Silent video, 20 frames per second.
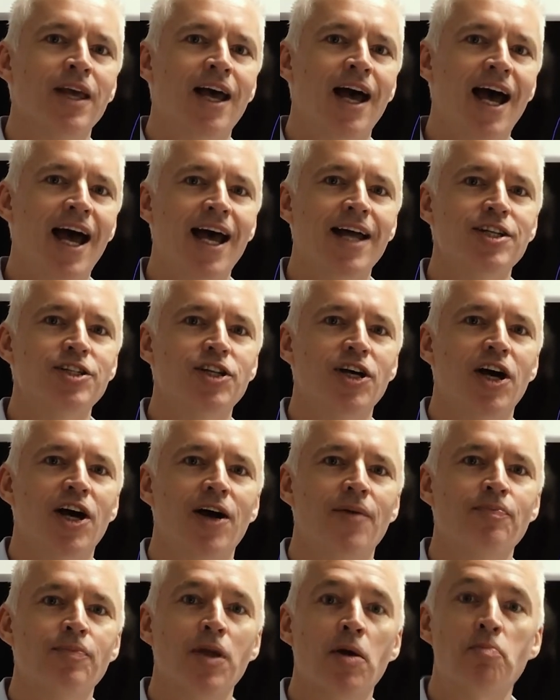and
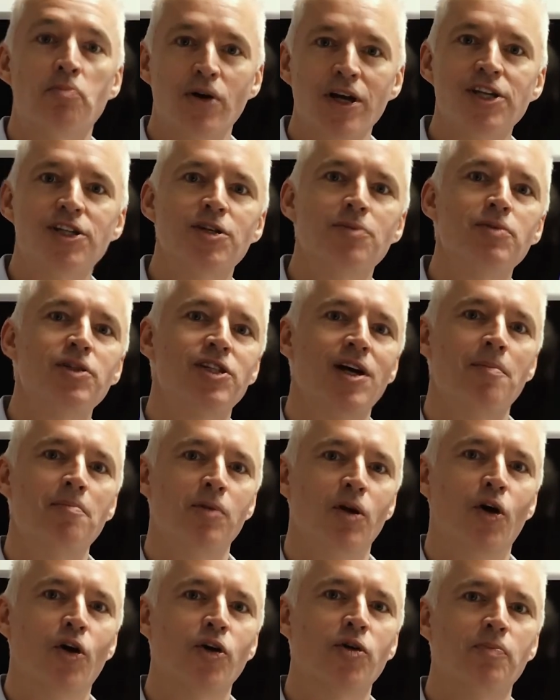bring some
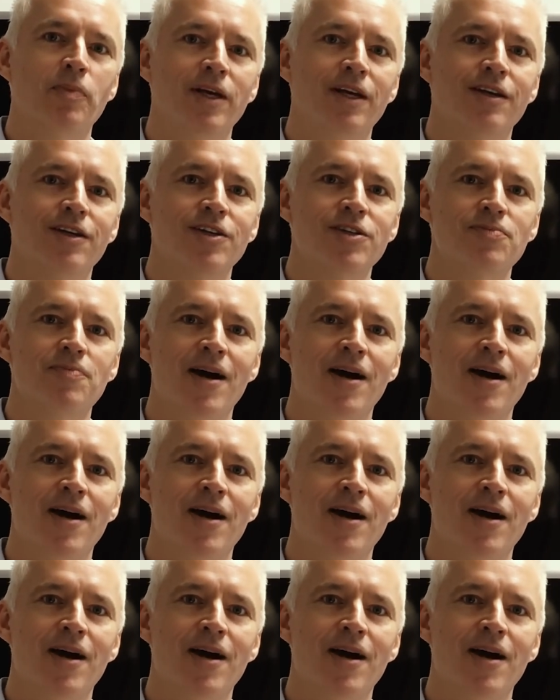sunblock because